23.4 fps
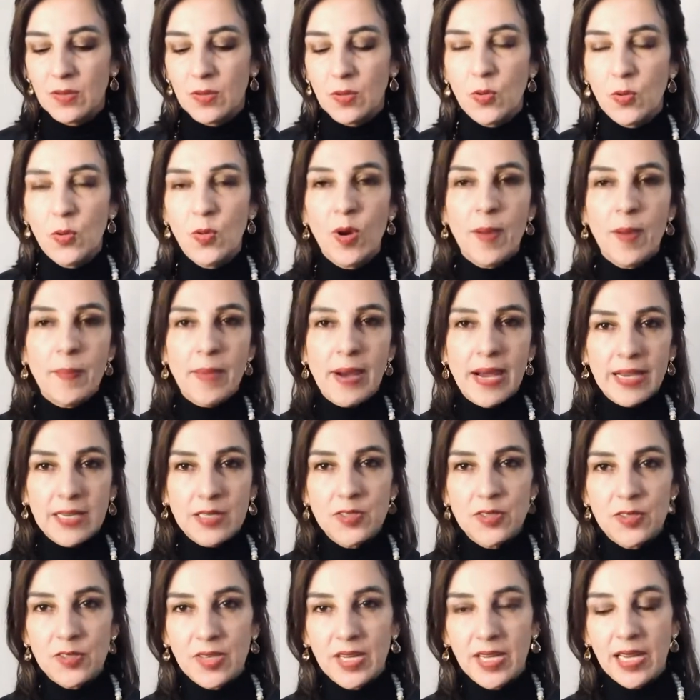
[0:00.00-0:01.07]
Who am I
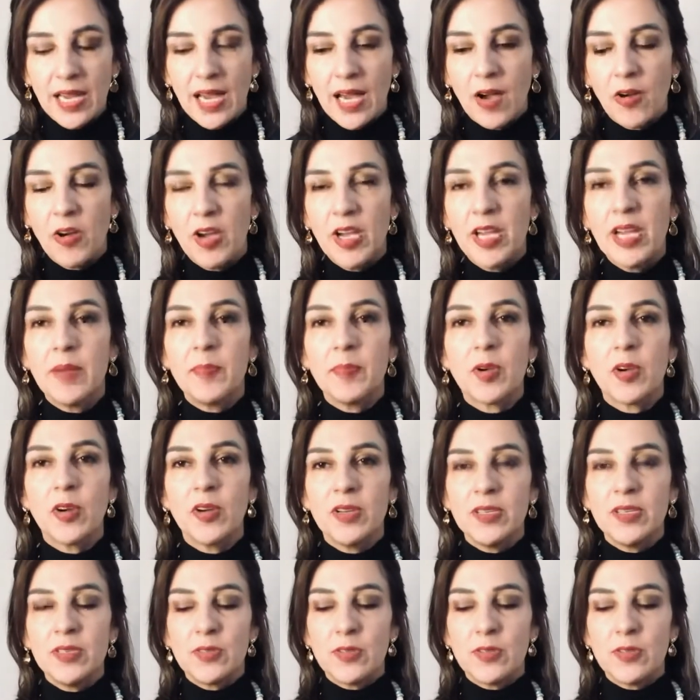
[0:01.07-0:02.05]
today? How I am going